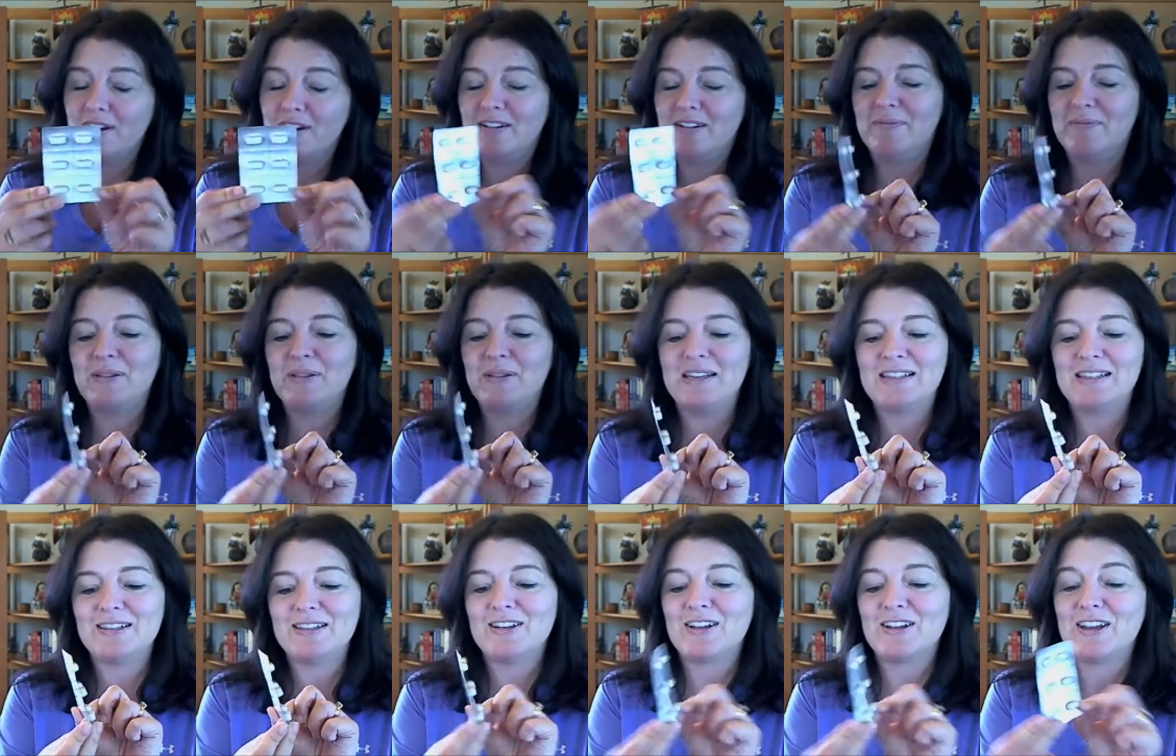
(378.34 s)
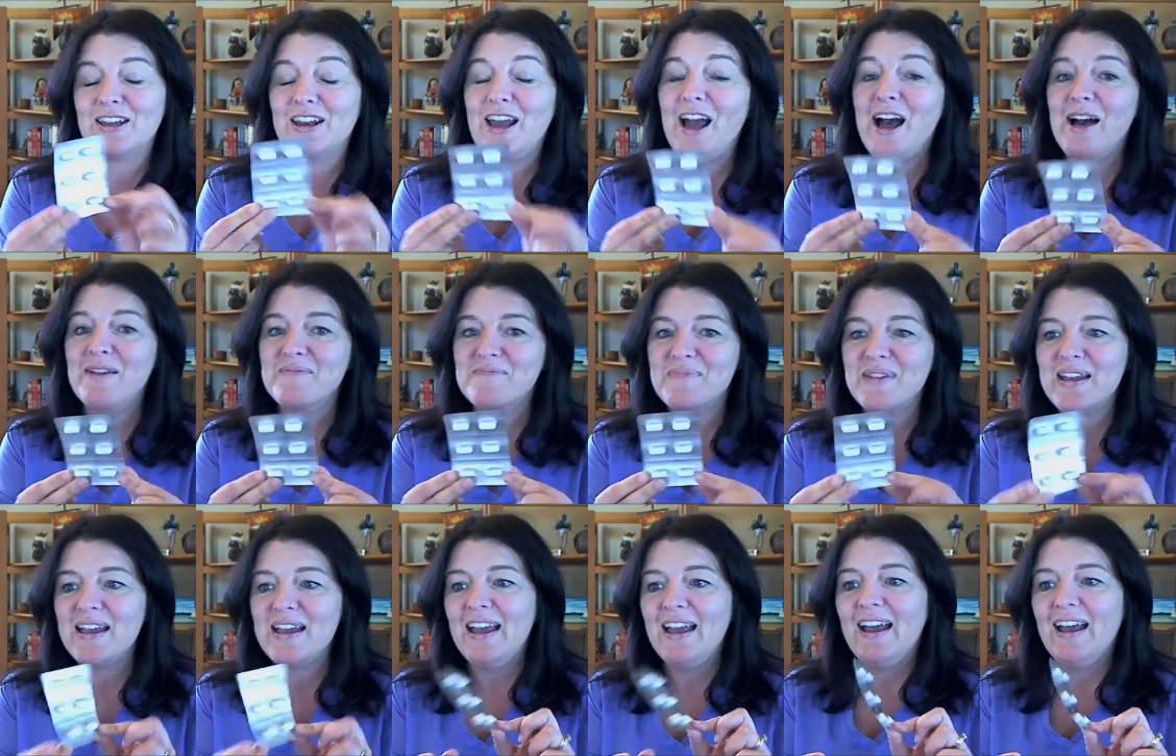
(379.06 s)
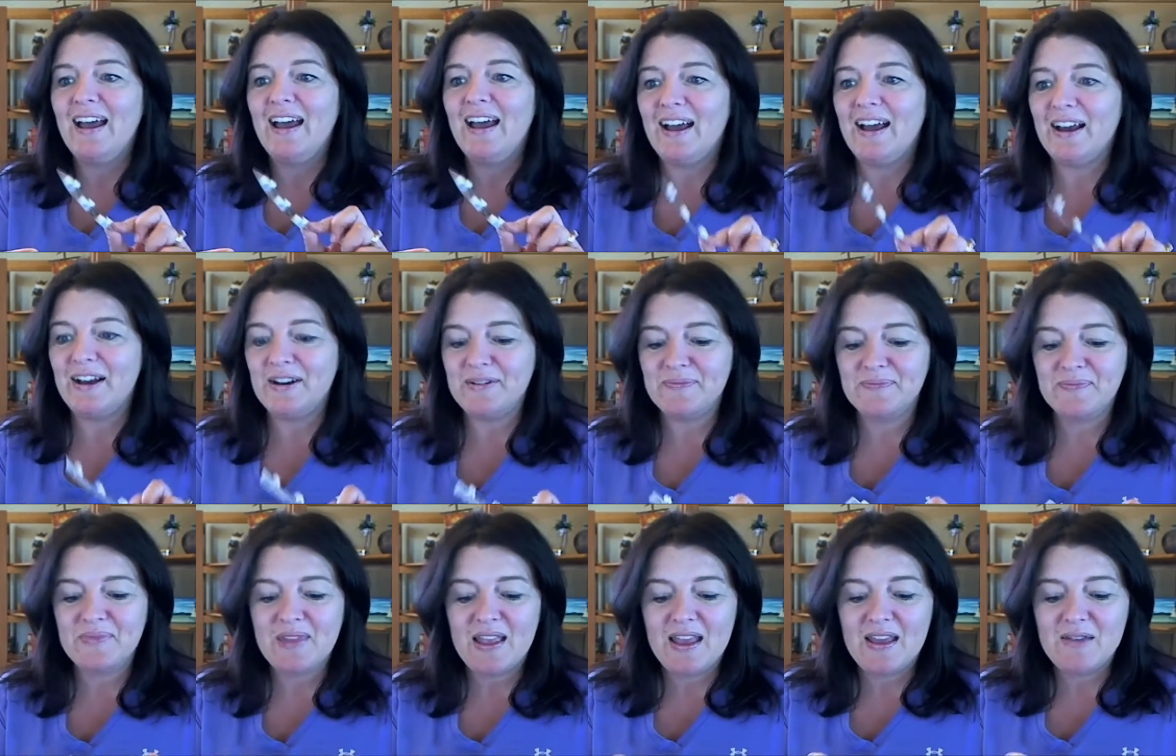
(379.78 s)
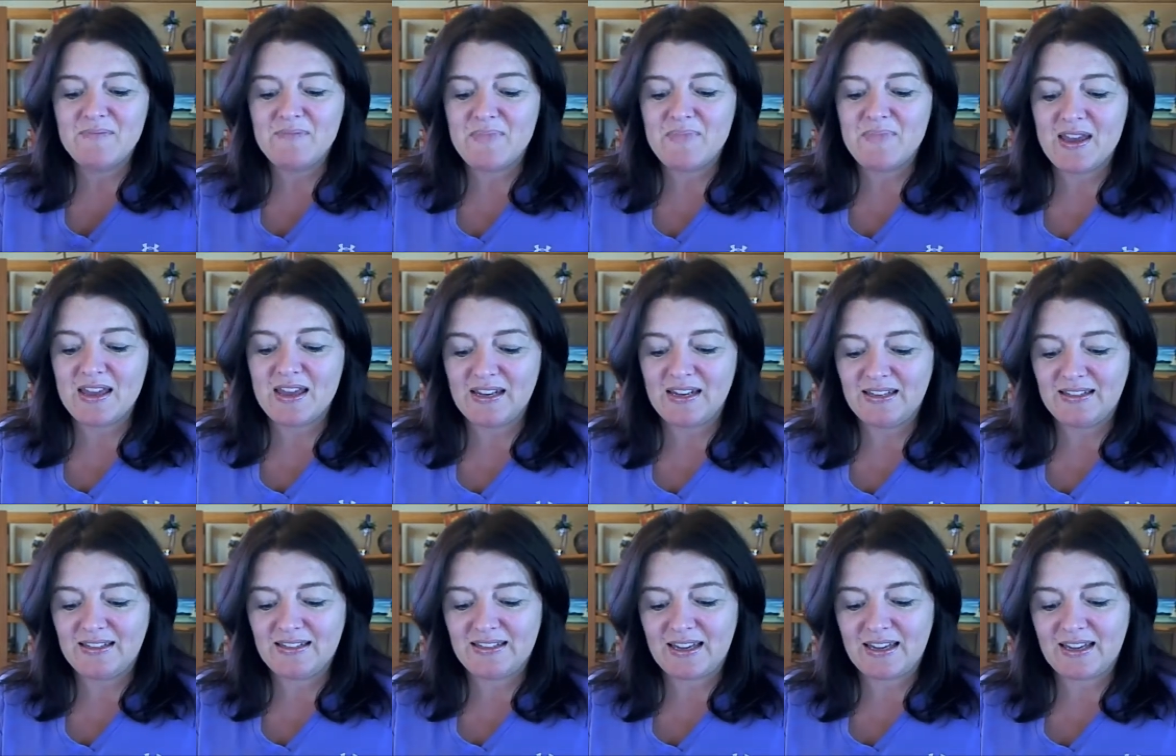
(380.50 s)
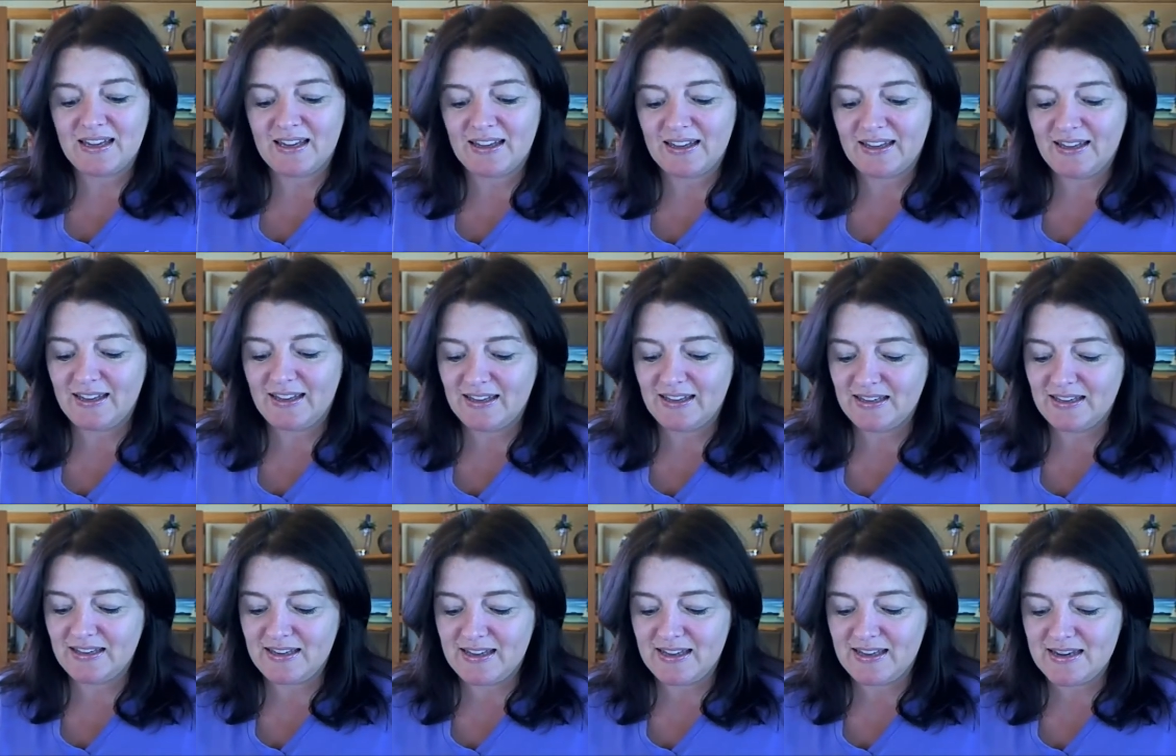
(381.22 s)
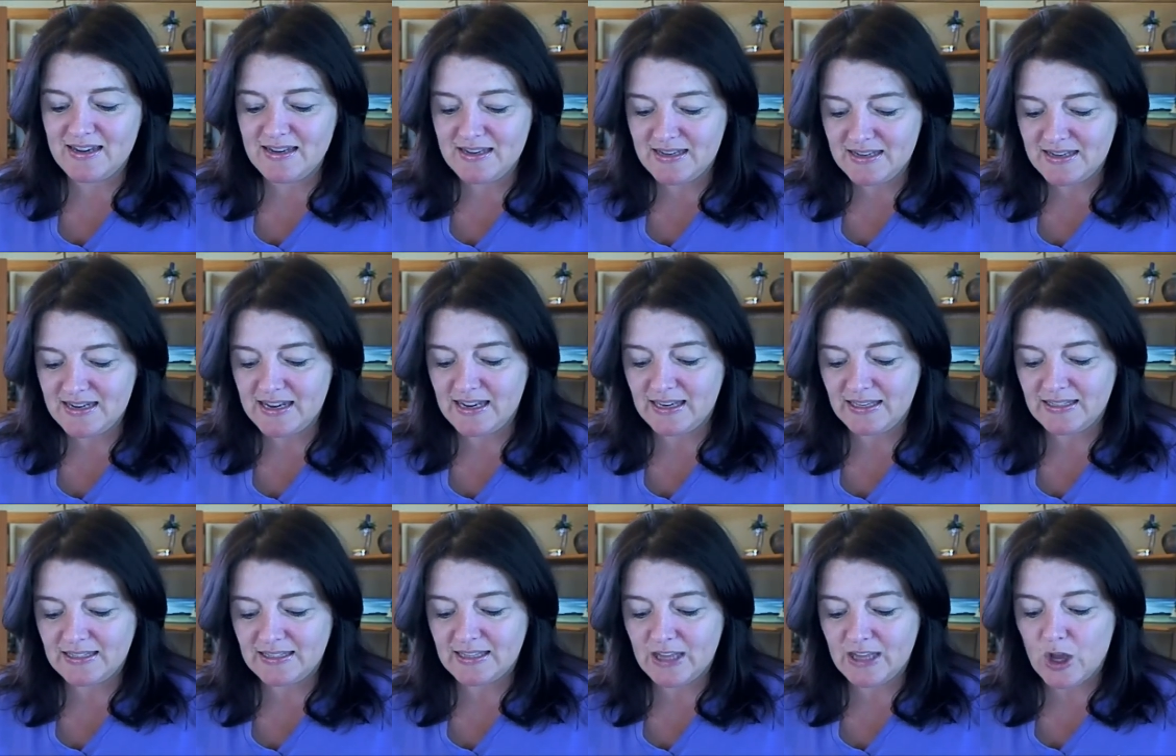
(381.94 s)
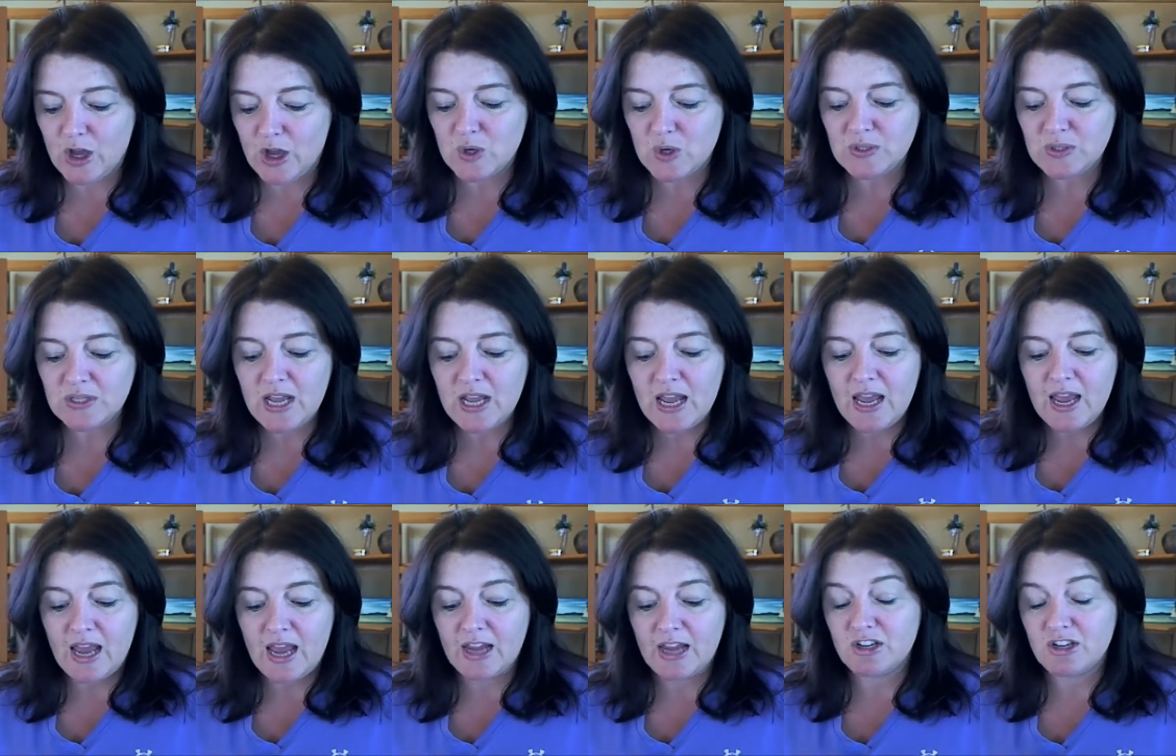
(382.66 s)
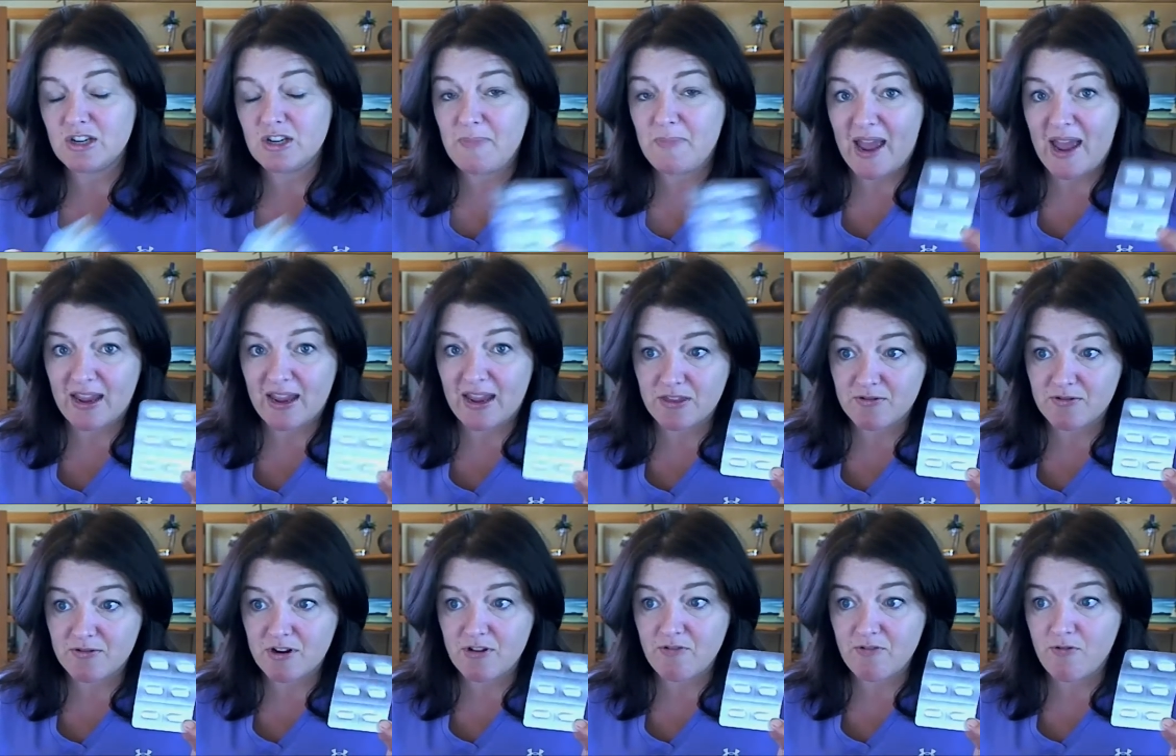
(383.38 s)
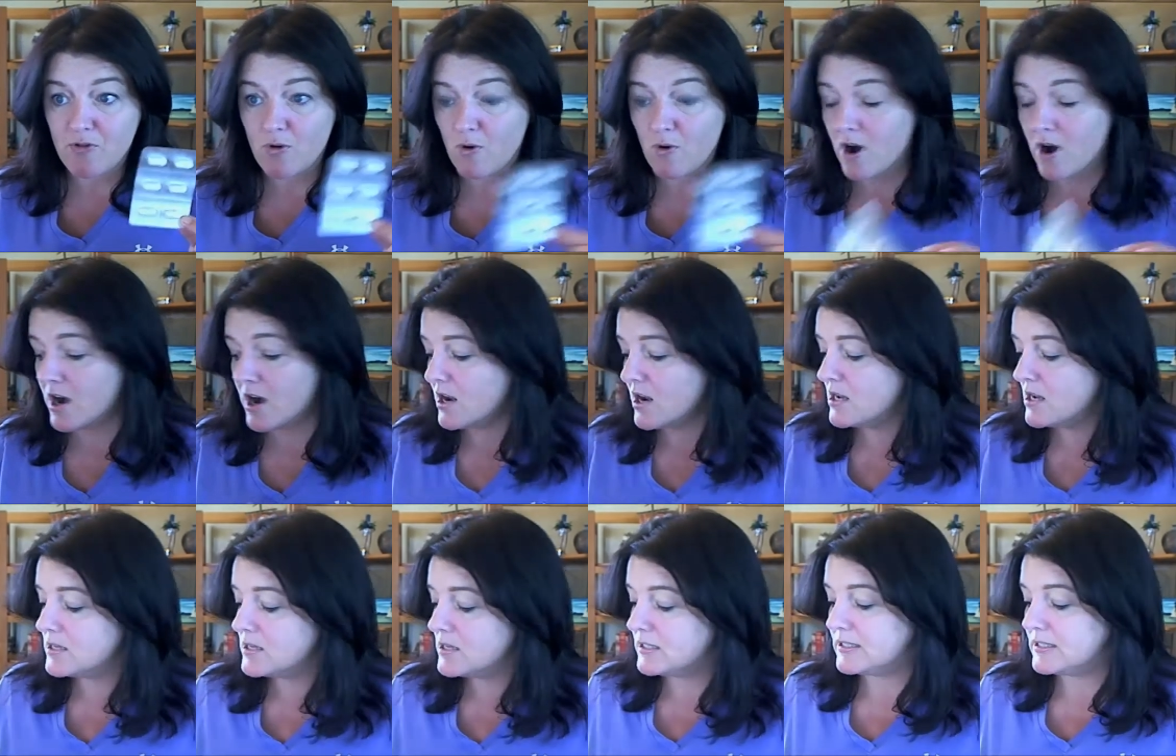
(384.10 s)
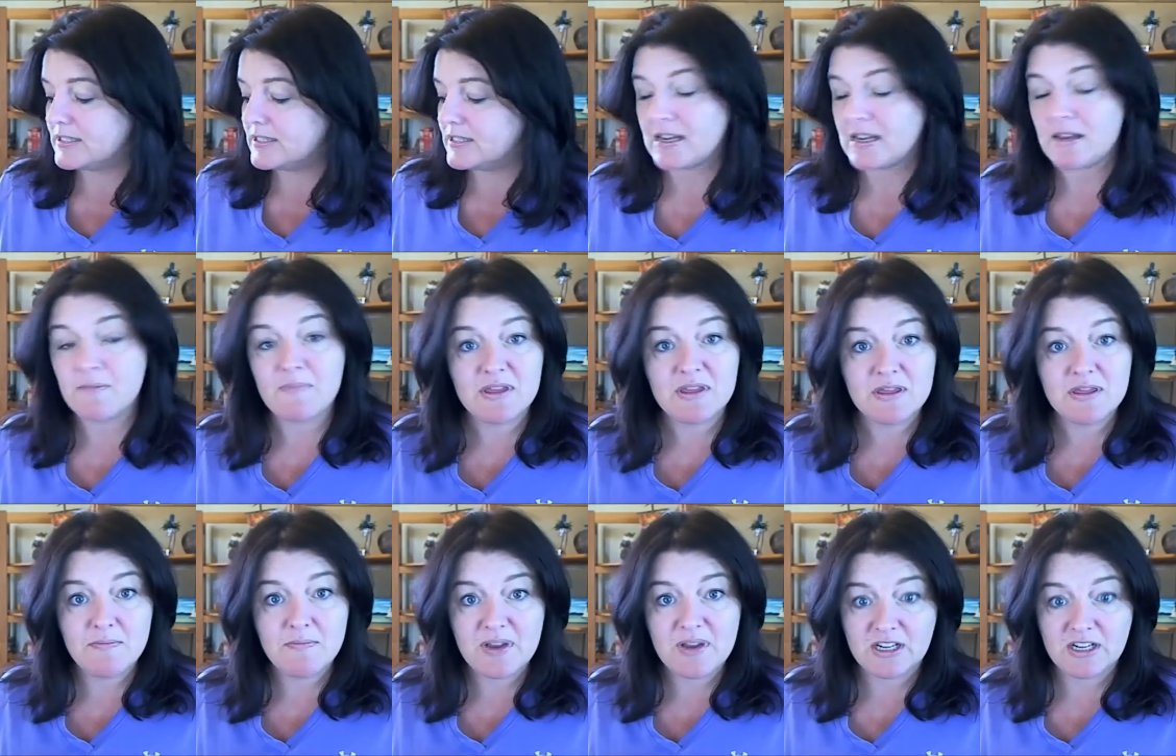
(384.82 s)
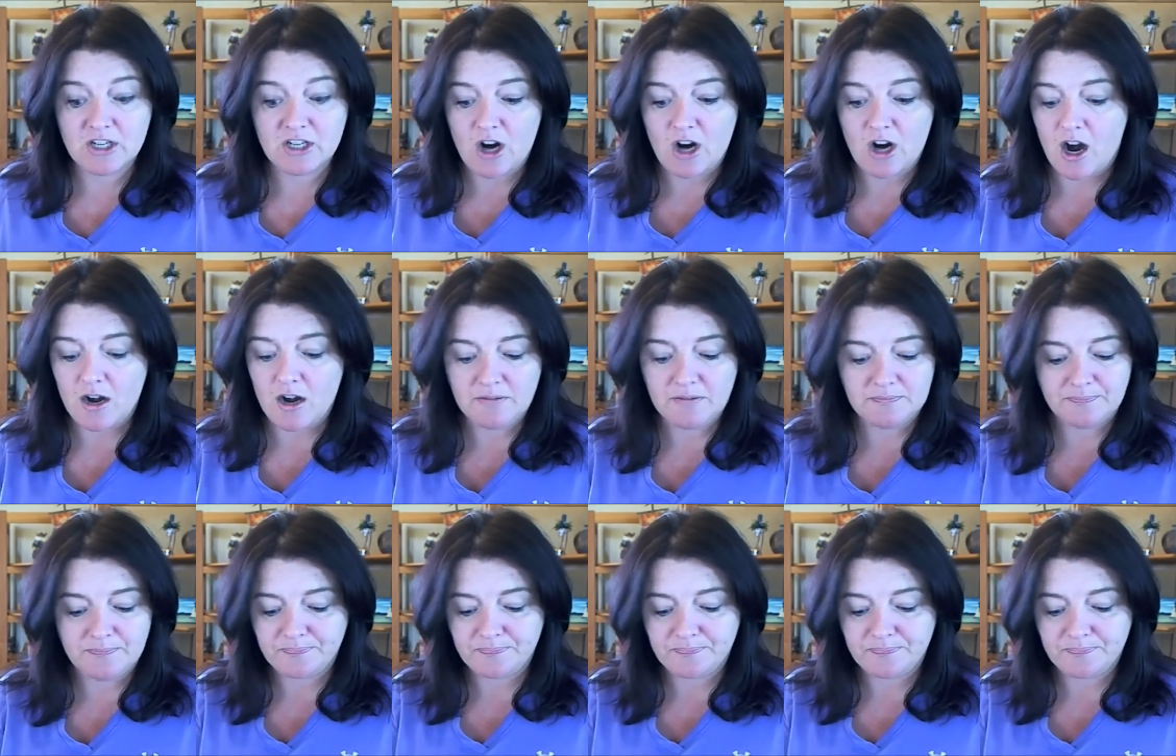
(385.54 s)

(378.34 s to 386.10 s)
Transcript: please look it up. Um, but he, he needs those. I usually pack three or four, stick them in the big jar.